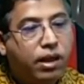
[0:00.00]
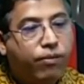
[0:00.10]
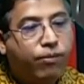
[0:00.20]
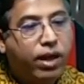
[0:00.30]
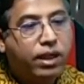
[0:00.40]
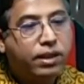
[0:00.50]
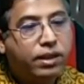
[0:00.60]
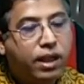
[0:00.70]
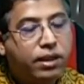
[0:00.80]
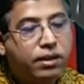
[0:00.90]
vital
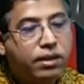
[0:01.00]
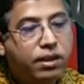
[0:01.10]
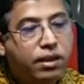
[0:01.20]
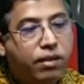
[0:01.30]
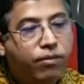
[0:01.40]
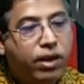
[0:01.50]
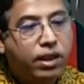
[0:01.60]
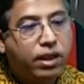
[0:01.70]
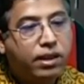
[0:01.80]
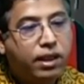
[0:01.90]
signs
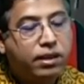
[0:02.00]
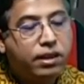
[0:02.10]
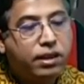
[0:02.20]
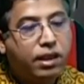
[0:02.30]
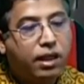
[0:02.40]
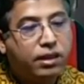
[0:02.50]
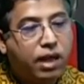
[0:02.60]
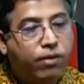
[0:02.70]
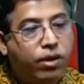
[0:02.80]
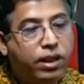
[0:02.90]
is
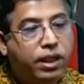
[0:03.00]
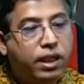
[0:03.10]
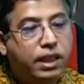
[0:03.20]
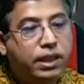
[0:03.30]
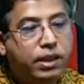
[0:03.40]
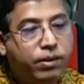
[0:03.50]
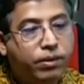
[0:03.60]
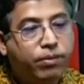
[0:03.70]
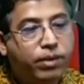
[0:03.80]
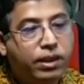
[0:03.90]
stable in
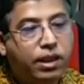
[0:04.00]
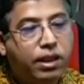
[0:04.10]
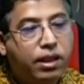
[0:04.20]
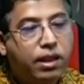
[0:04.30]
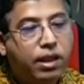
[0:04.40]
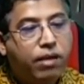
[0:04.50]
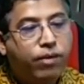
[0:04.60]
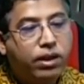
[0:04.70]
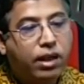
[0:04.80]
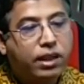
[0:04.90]
asymptomatic patient,
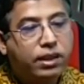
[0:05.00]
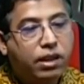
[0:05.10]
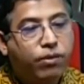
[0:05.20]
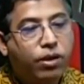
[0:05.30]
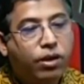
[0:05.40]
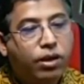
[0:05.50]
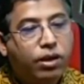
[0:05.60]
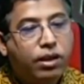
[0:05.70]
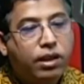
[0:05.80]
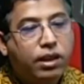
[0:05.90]
but unstable
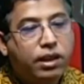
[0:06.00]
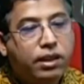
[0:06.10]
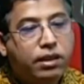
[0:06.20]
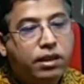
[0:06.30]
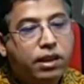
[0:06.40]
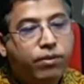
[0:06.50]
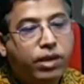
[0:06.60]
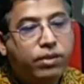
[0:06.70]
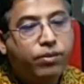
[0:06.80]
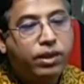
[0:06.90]
is if
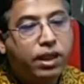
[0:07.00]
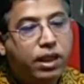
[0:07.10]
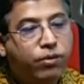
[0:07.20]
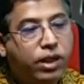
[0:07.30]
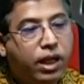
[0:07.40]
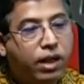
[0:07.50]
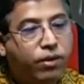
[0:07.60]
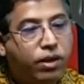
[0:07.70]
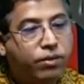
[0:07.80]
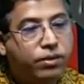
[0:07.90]
aspiration pneumonia
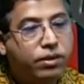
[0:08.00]
develops.